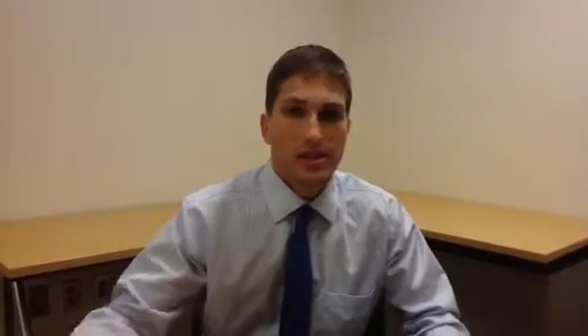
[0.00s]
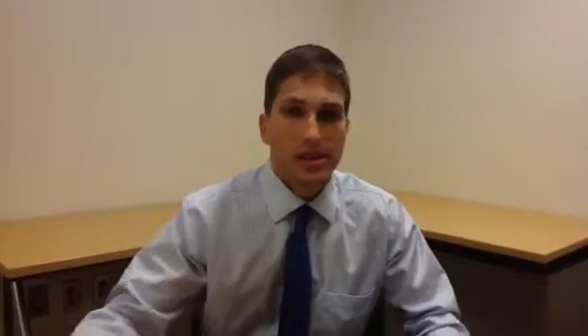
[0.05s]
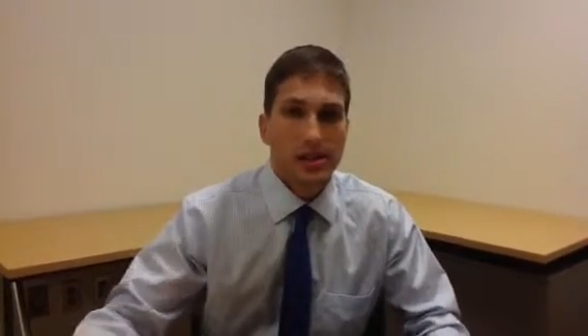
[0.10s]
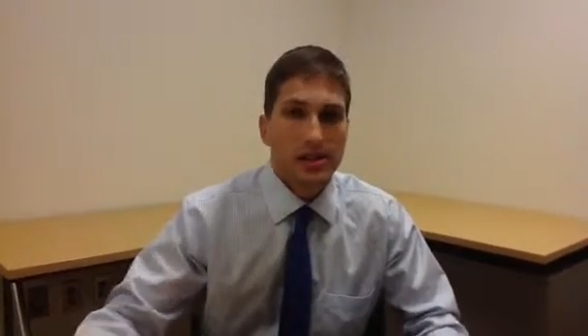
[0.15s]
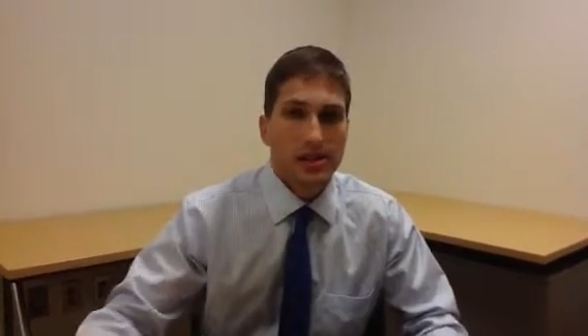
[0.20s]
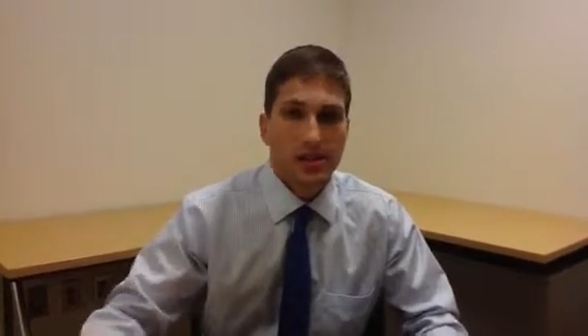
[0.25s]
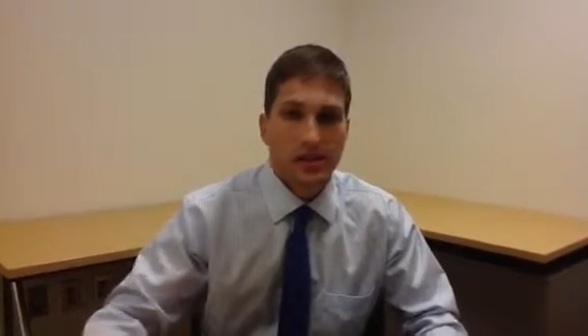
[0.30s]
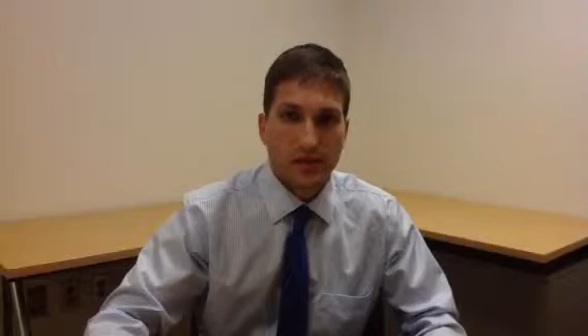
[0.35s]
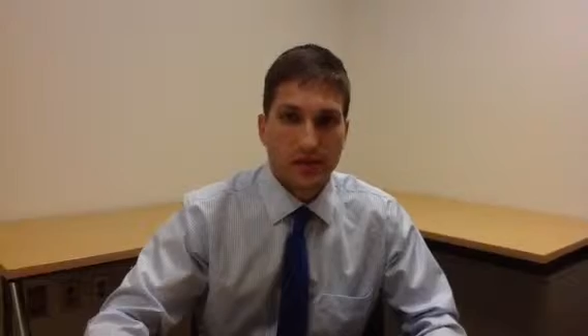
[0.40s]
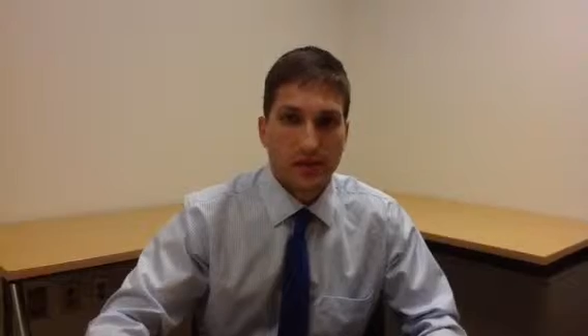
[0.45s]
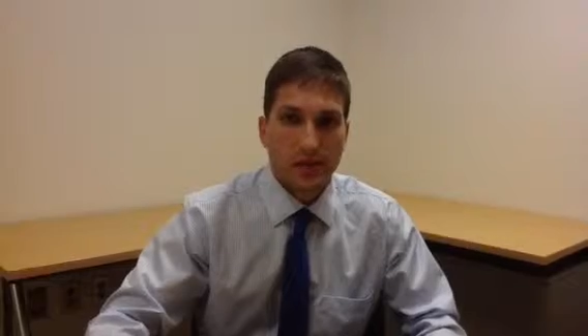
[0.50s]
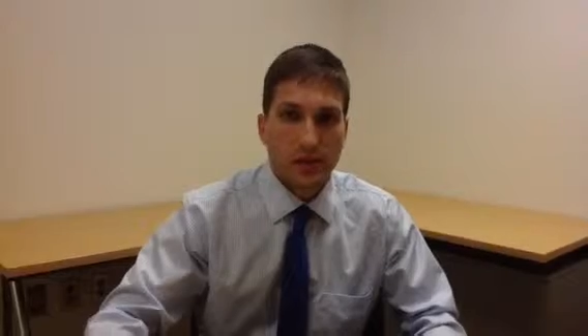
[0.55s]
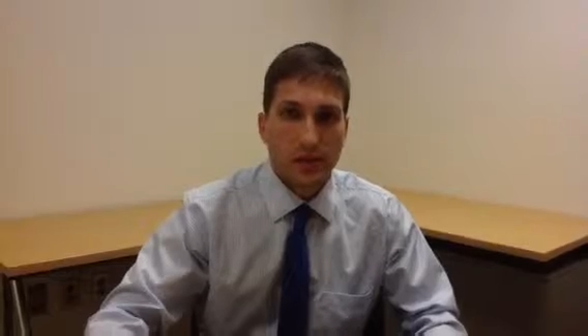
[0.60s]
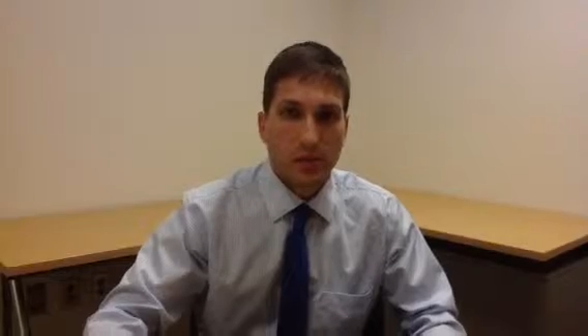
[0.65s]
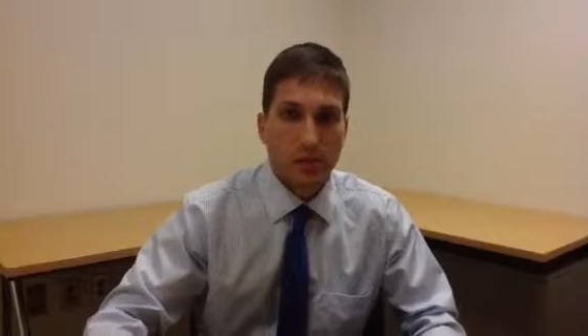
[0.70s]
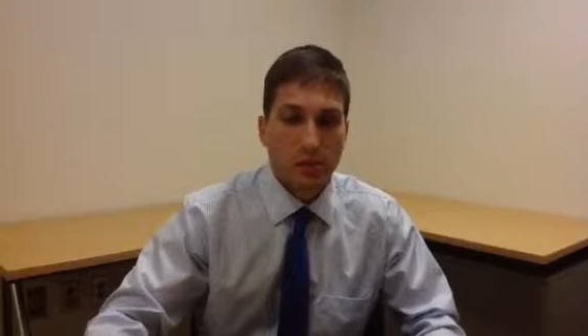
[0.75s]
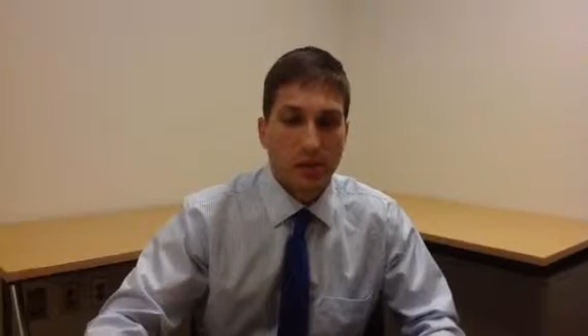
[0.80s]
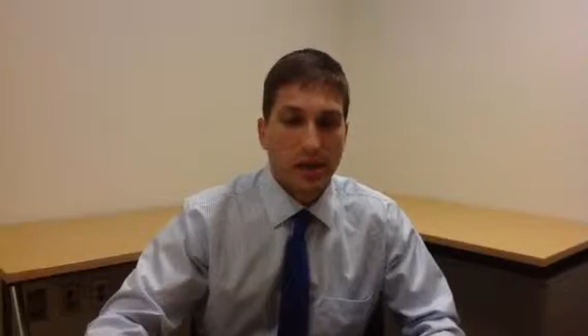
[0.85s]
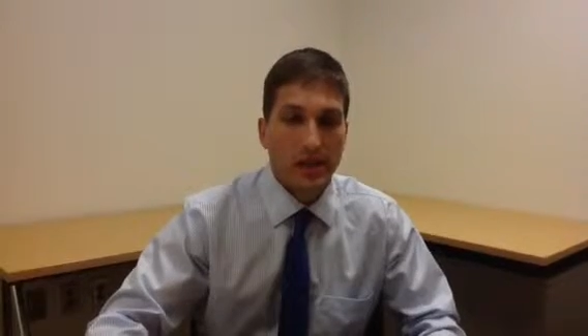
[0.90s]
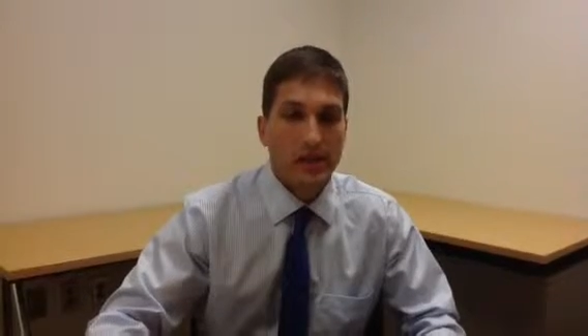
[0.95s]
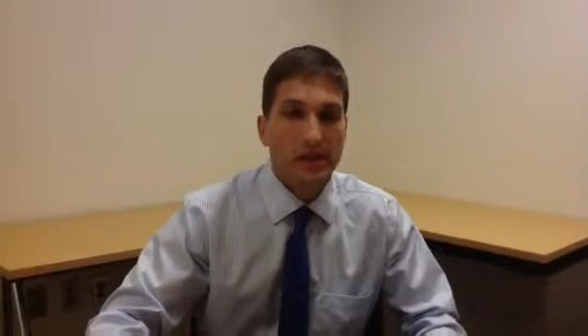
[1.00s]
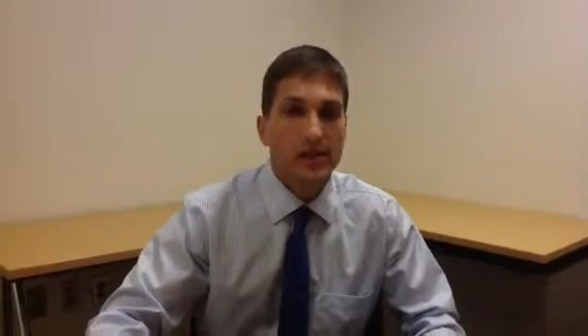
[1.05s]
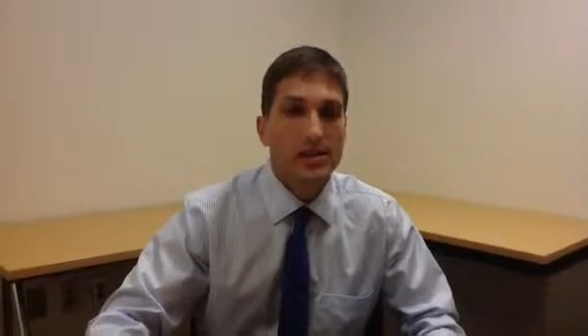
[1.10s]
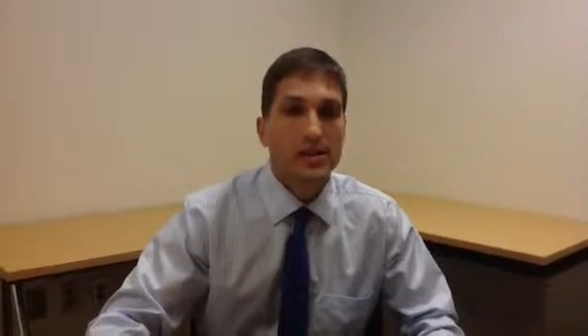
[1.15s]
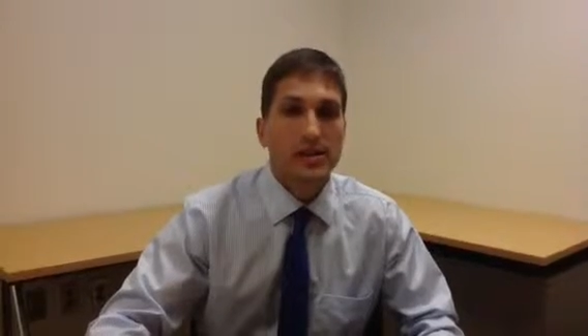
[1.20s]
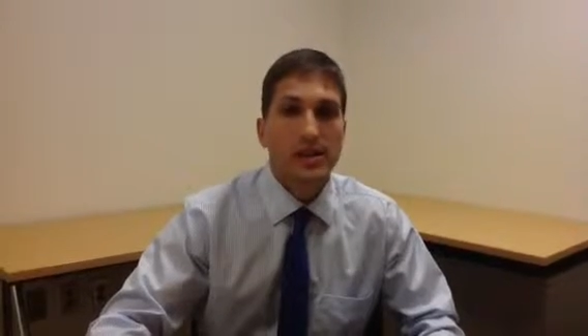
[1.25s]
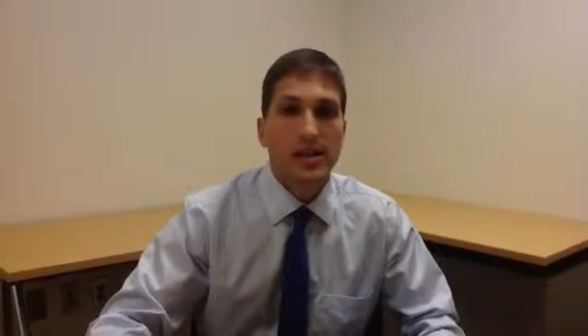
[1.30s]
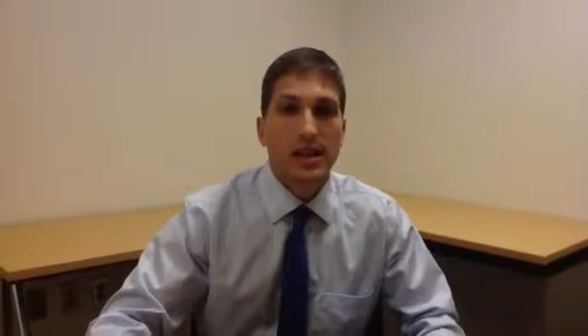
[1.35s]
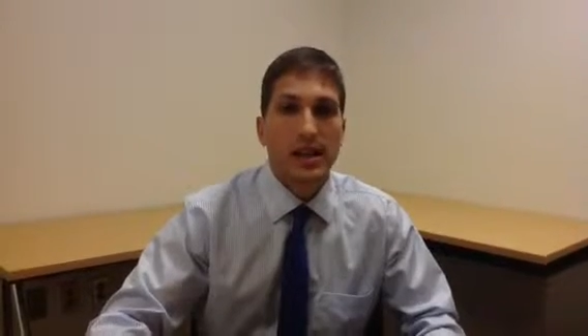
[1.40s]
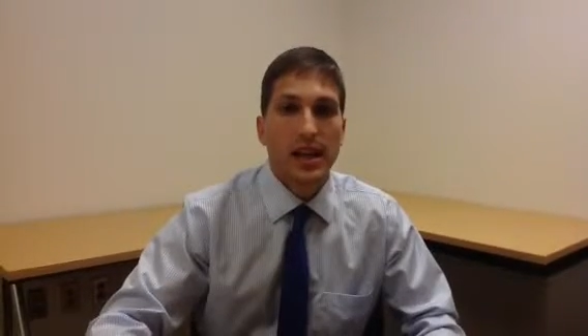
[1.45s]
just a few
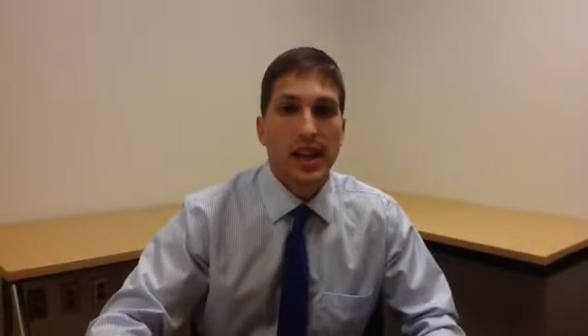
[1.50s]
months,